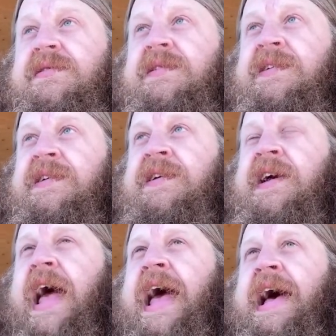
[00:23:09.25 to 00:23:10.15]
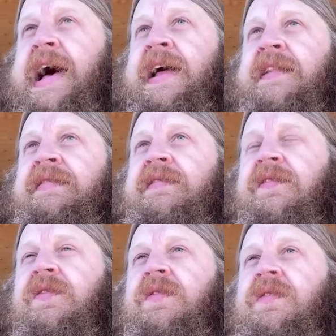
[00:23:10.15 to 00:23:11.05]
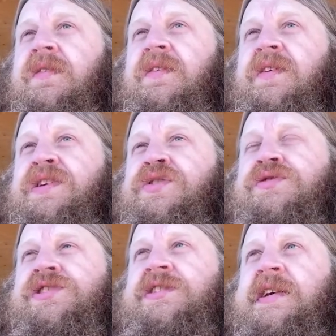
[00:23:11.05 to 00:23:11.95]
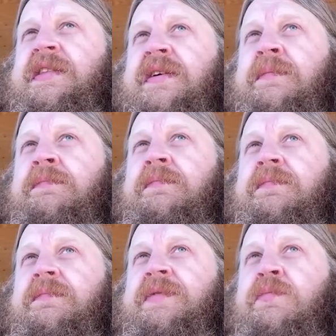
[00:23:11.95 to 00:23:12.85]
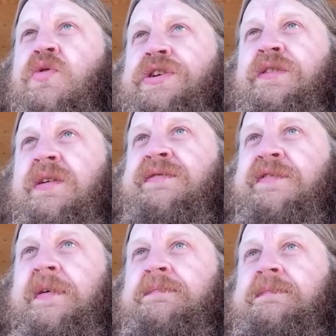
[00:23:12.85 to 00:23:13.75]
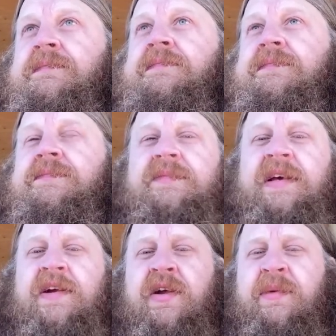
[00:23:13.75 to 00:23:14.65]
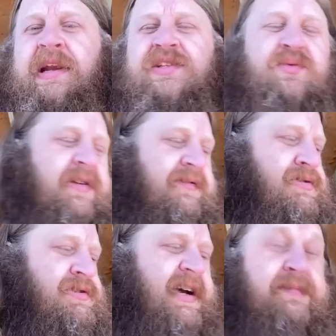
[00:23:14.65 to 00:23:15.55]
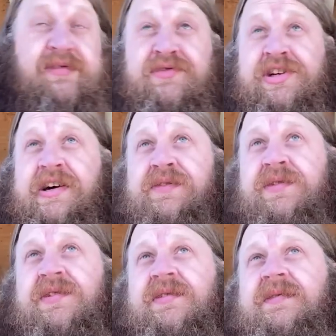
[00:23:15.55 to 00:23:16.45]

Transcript: Mm-hmm. And you see them the more you look for them. You know what I mean? It's one of those types of shows.